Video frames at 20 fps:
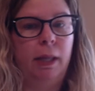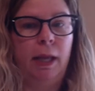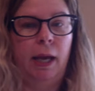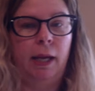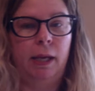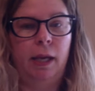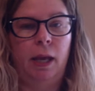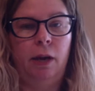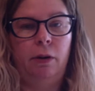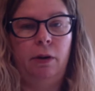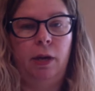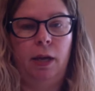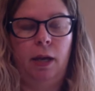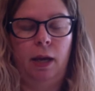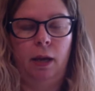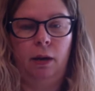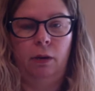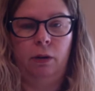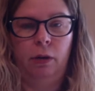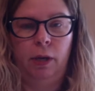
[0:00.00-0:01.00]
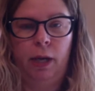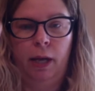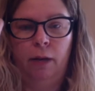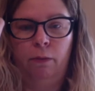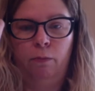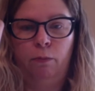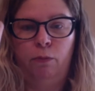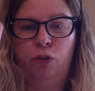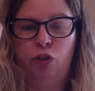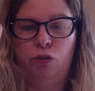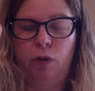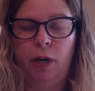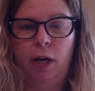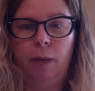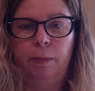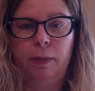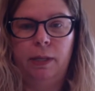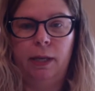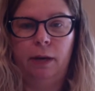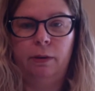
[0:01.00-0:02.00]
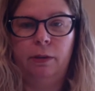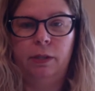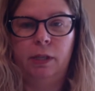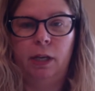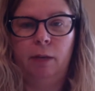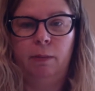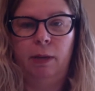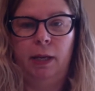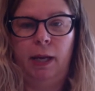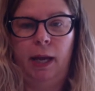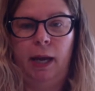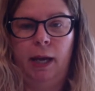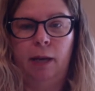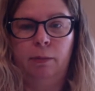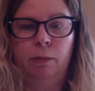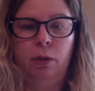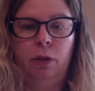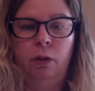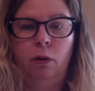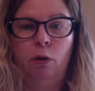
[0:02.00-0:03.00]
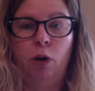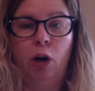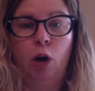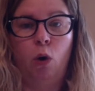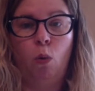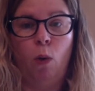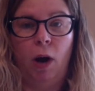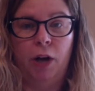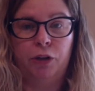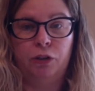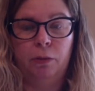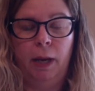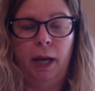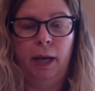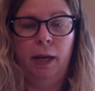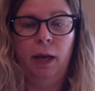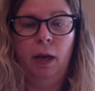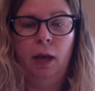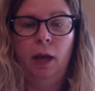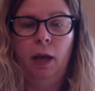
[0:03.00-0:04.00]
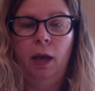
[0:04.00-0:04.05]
That carrying angle, again, straight up and down is going to be an animal or a quadruped,